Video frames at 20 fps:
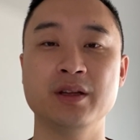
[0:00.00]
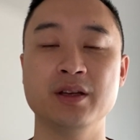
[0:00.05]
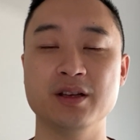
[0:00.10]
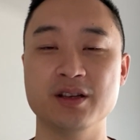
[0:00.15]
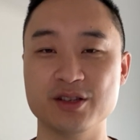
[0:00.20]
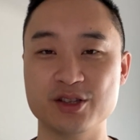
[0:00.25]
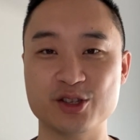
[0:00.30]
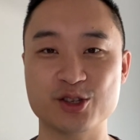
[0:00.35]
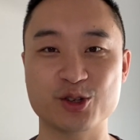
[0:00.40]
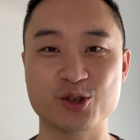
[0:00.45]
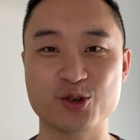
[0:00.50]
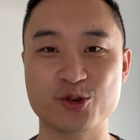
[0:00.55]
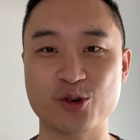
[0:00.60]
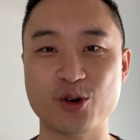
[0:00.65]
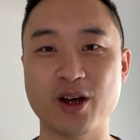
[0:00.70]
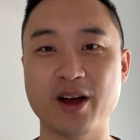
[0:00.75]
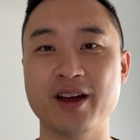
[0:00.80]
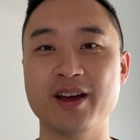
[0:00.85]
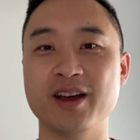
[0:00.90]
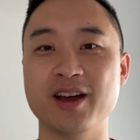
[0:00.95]
is to
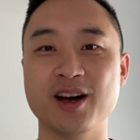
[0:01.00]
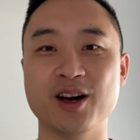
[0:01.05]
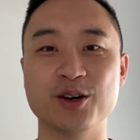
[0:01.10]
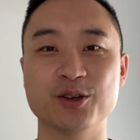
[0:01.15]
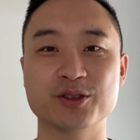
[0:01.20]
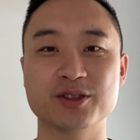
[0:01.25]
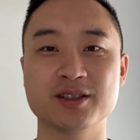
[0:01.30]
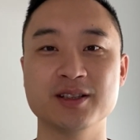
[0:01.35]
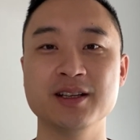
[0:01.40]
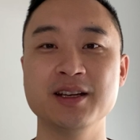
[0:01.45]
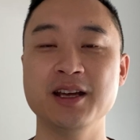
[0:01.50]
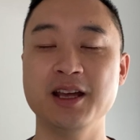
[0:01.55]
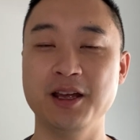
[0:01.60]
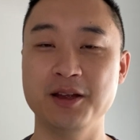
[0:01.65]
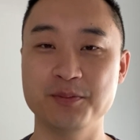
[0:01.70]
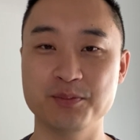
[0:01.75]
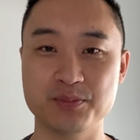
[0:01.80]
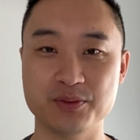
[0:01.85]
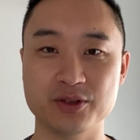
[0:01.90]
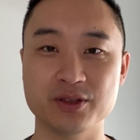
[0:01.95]
cry out
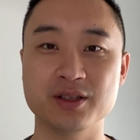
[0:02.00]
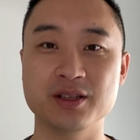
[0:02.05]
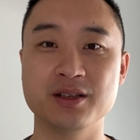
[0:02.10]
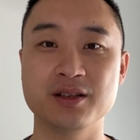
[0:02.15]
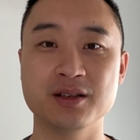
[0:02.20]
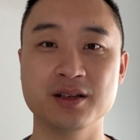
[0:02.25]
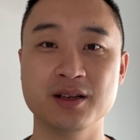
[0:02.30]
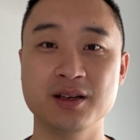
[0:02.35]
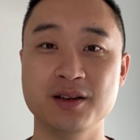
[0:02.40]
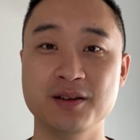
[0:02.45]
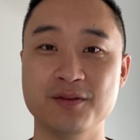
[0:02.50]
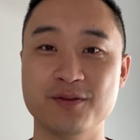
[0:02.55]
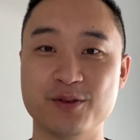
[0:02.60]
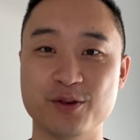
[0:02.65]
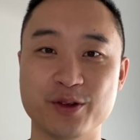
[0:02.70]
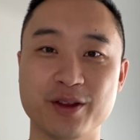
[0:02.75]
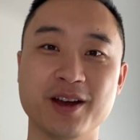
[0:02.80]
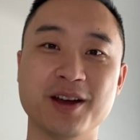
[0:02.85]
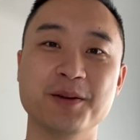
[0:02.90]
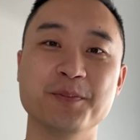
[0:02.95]
and plead for
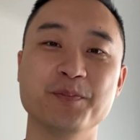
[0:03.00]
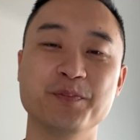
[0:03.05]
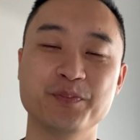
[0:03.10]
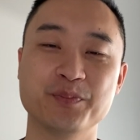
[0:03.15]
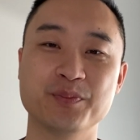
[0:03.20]
them,